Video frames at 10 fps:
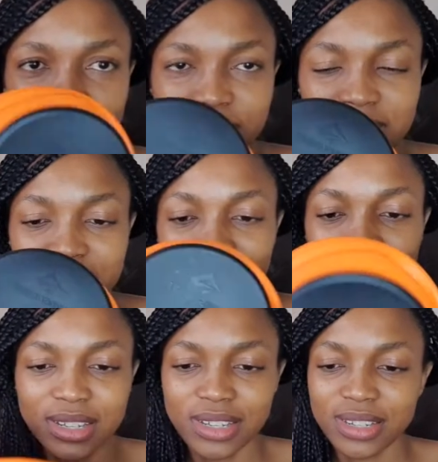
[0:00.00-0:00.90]
to
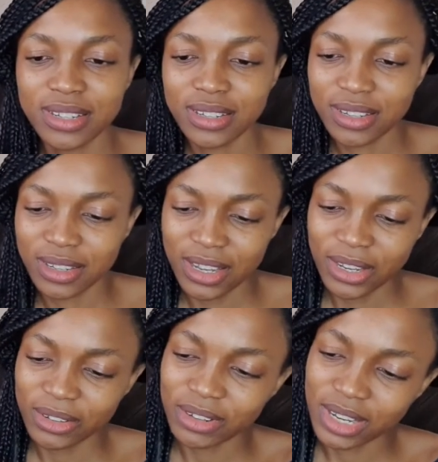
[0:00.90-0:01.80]
clean.
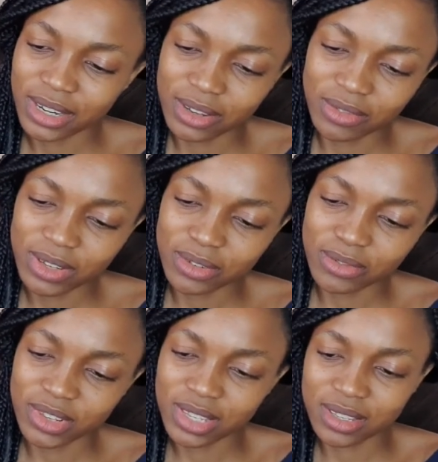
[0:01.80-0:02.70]
You can even
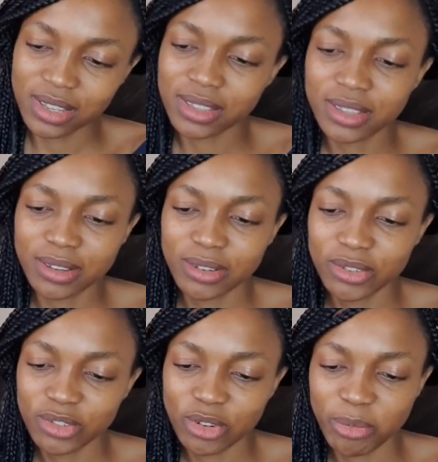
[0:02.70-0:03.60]
use this as a
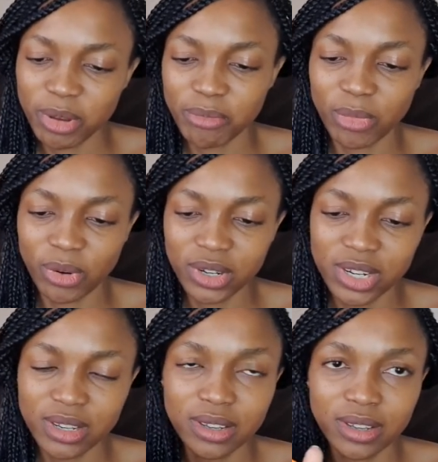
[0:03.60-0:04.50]
chopping board.
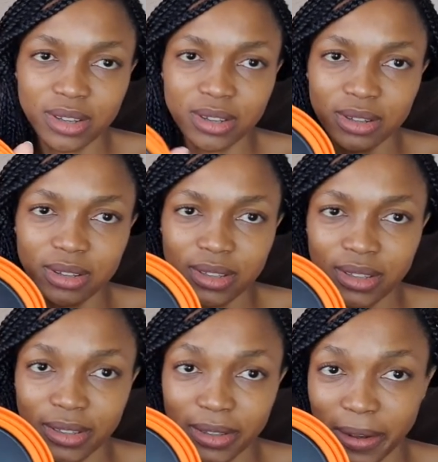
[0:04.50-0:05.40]

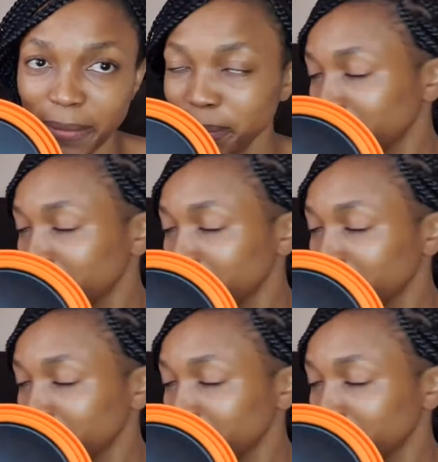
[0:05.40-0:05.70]
Yeah,